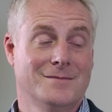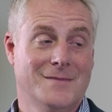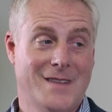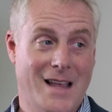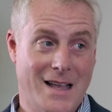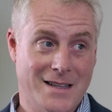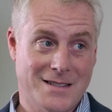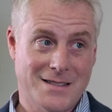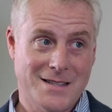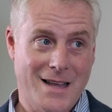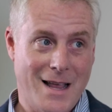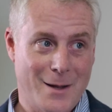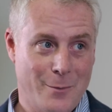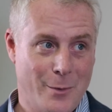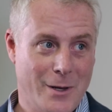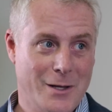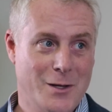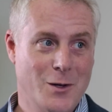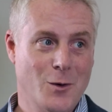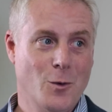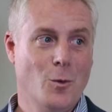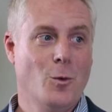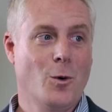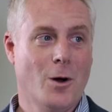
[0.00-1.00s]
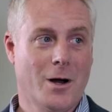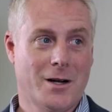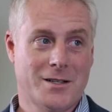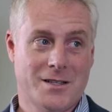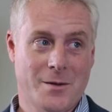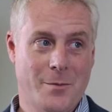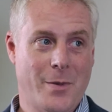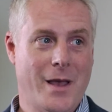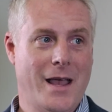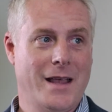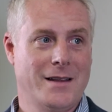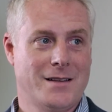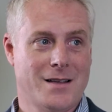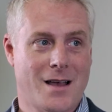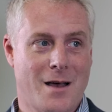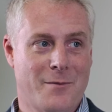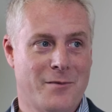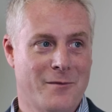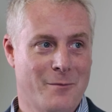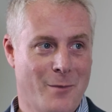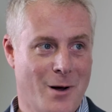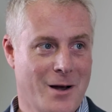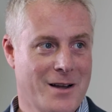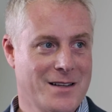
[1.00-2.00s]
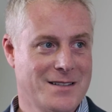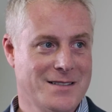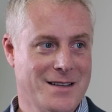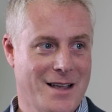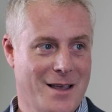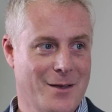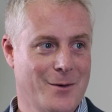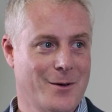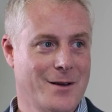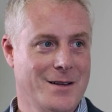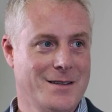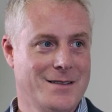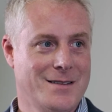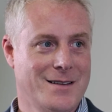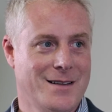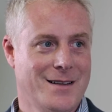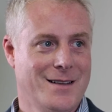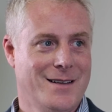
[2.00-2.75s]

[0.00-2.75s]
That said, we do work to pay top of market salaries.